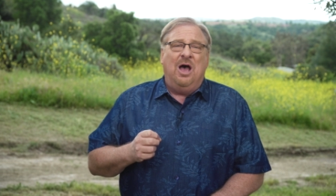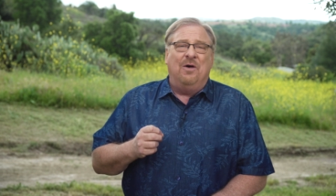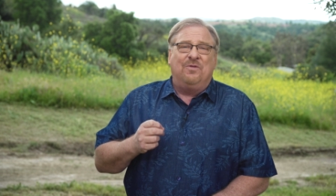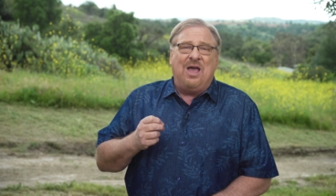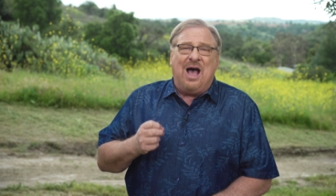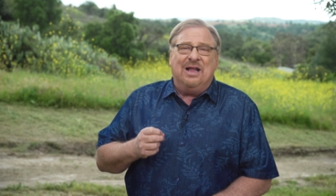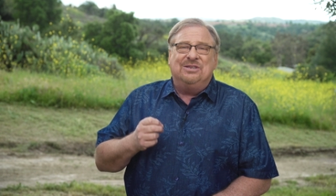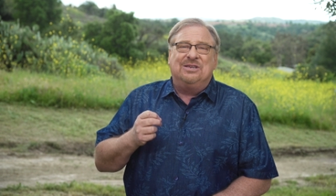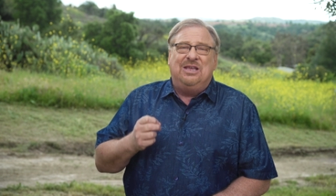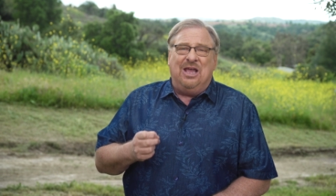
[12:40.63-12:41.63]
of
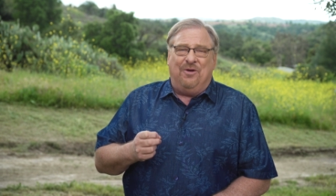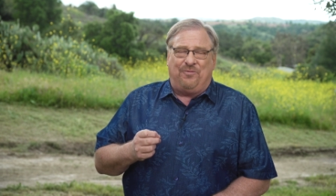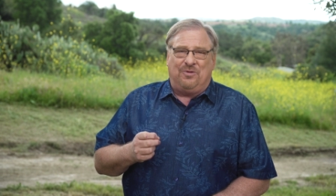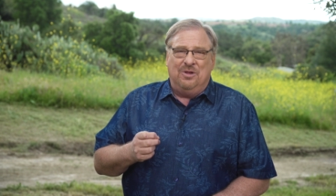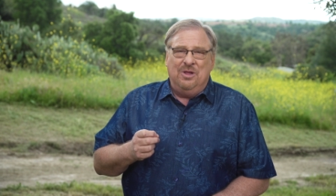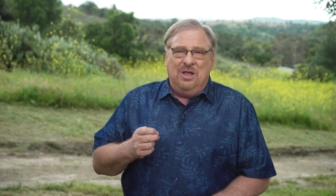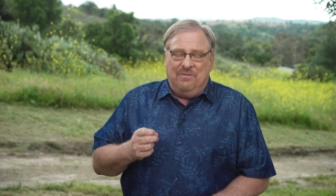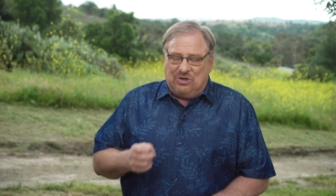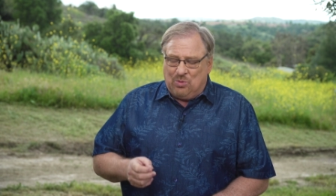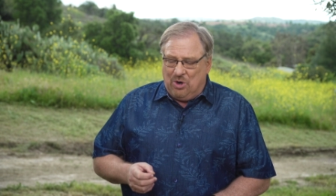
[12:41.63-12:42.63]
God's gift
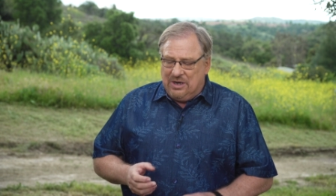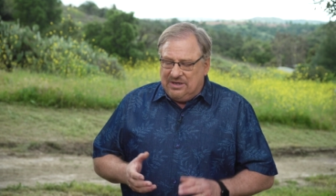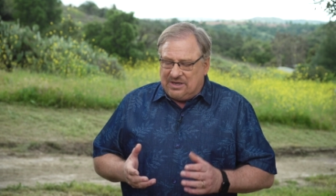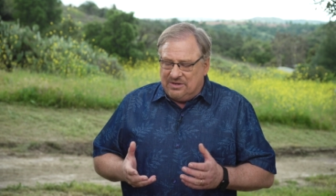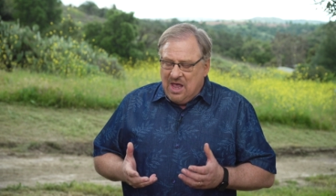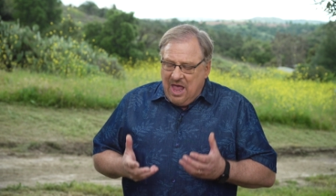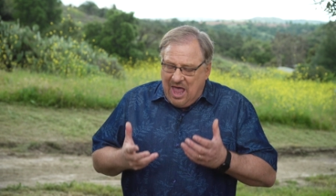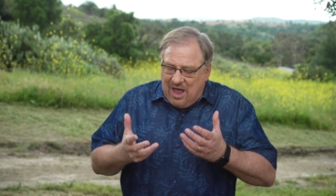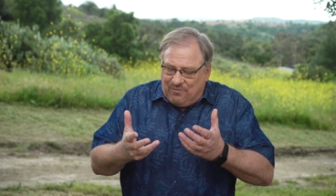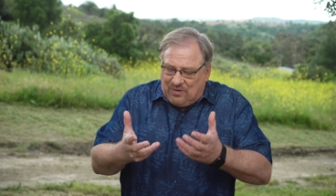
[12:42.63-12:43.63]
of his word. He says,
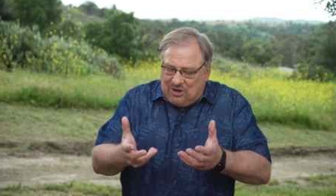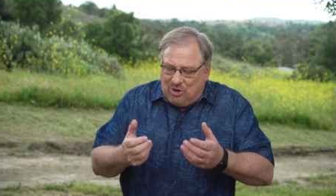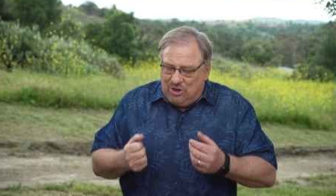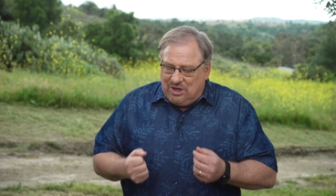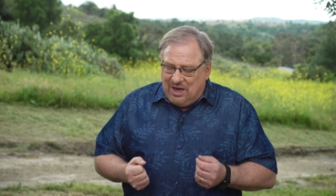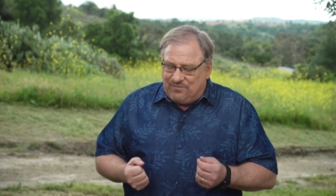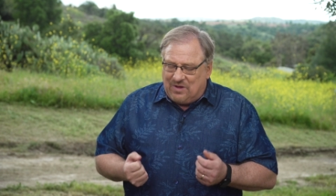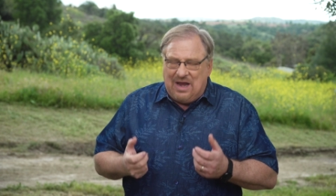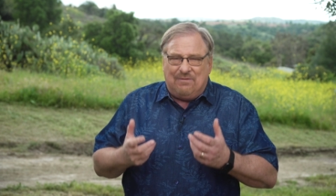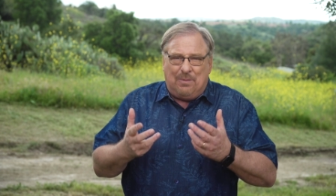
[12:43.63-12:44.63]
every good
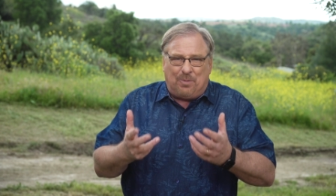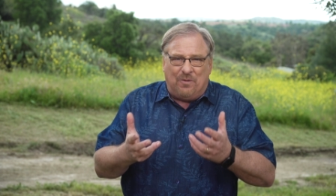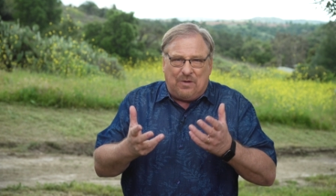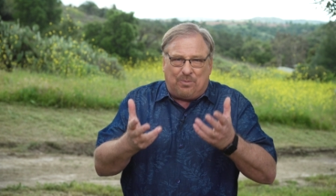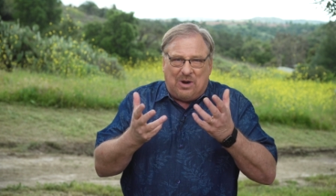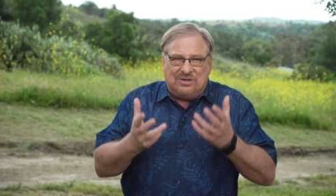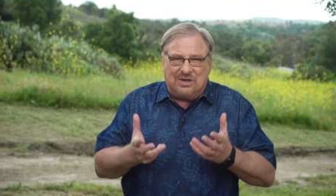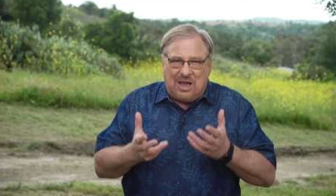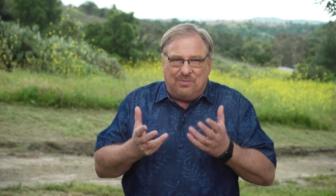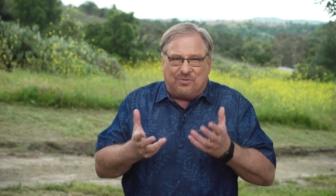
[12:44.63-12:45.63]
gift and every perfect
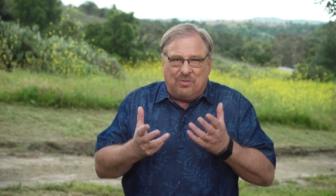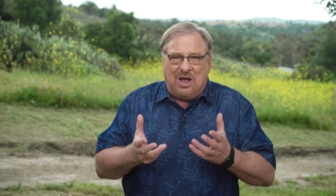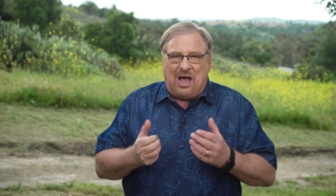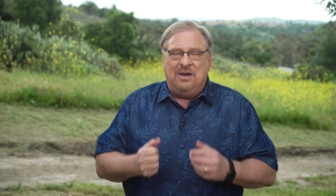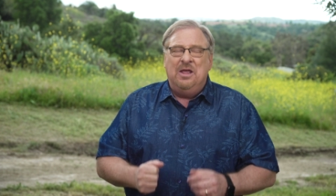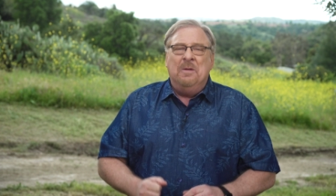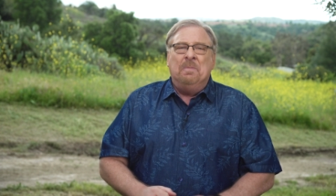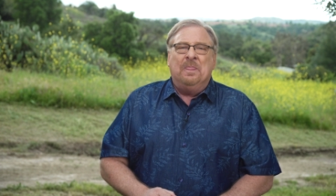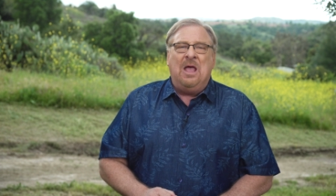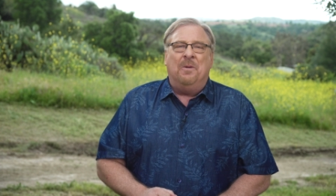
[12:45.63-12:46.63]
present comes from God.
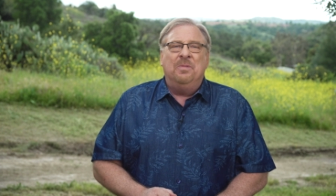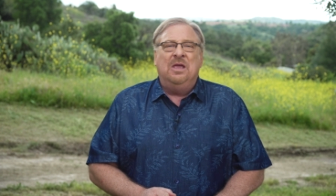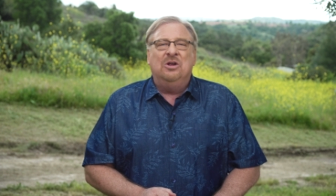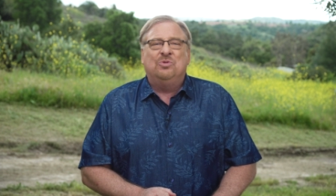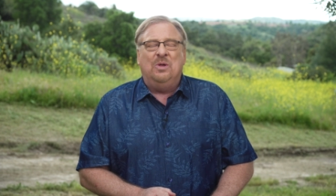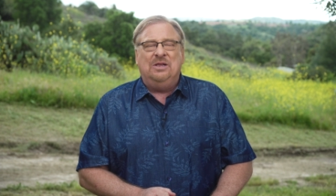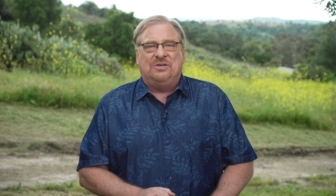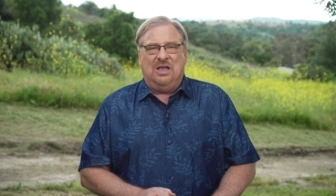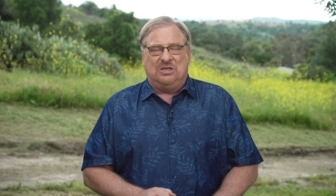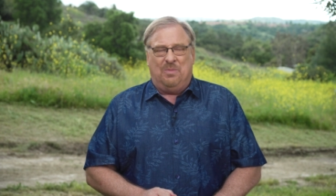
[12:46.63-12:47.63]
Now, here's what he
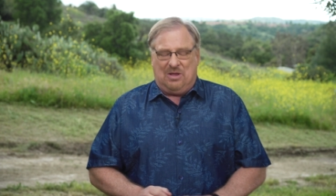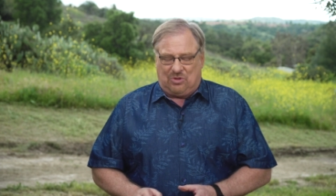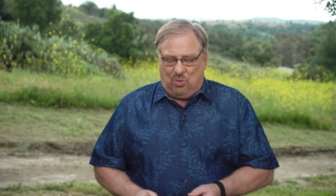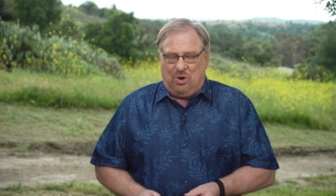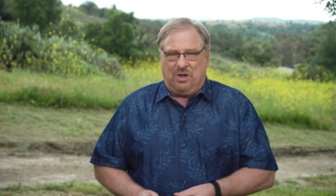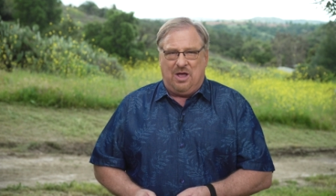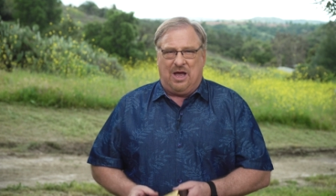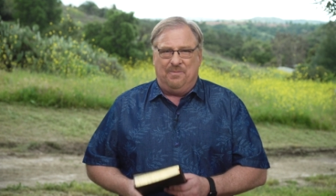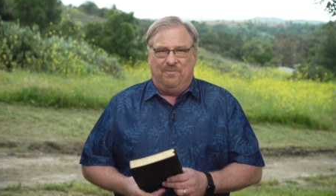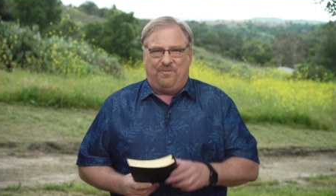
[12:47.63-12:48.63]
says about the word of
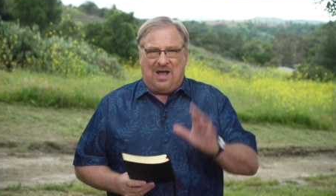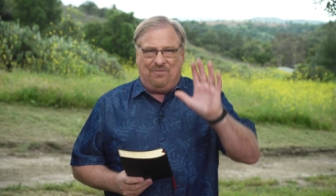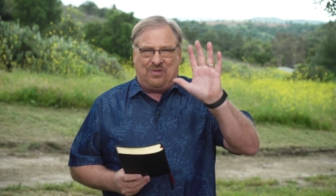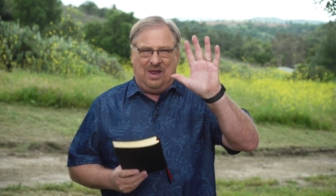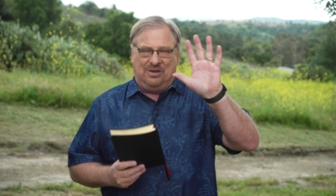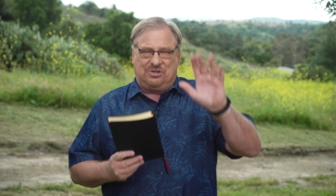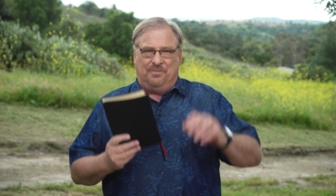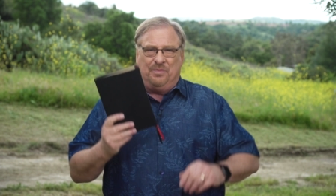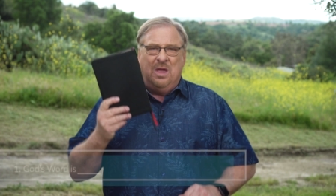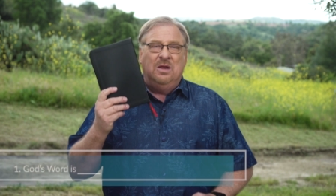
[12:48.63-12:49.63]
God. 5 things.
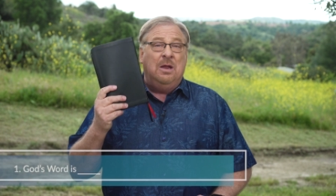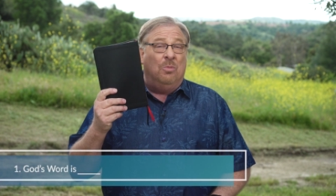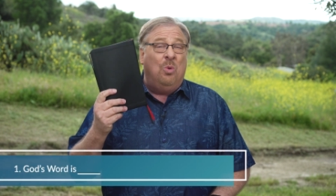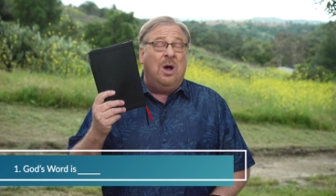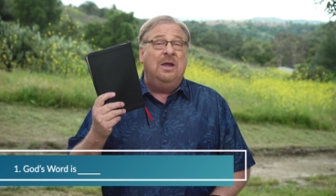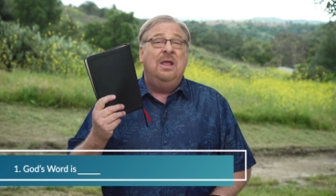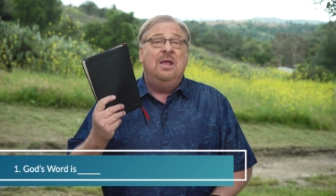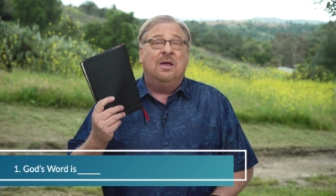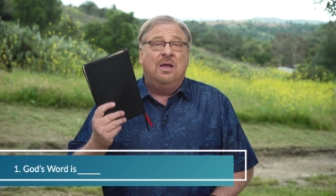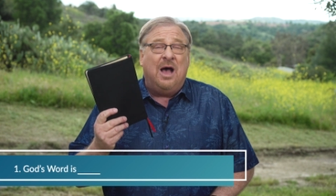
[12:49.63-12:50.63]
Number one,
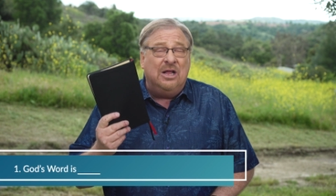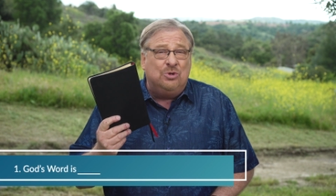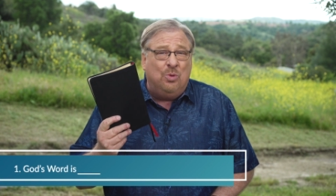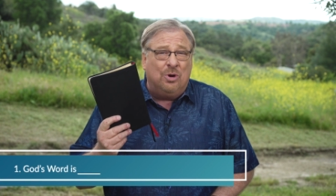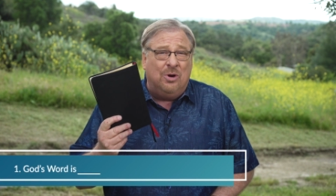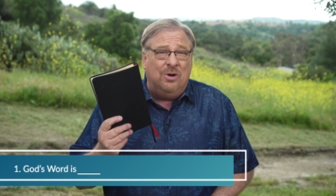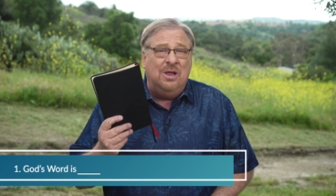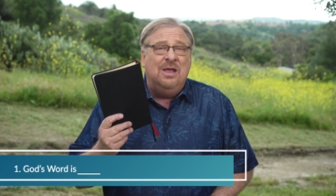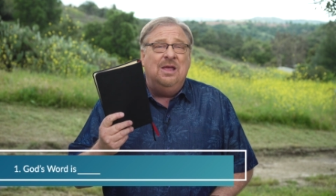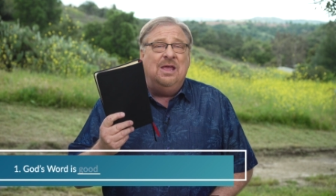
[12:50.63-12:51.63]
God's
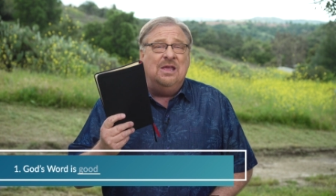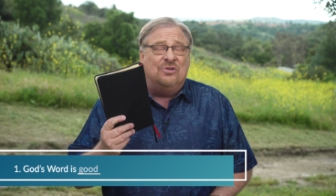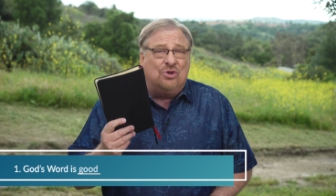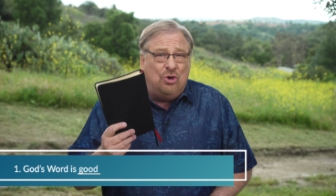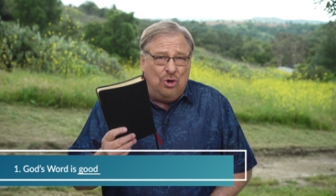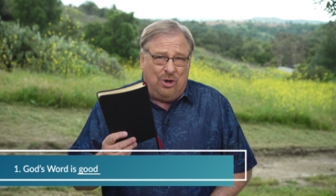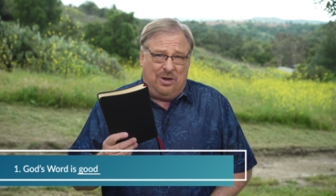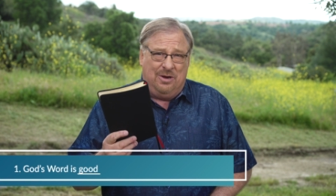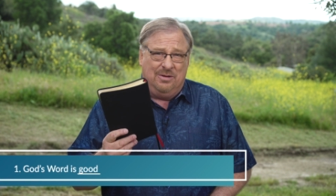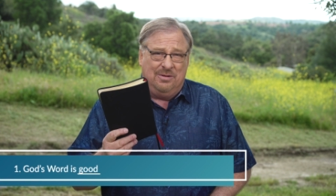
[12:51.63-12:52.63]
word is
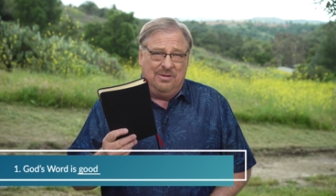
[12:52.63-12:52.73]
good.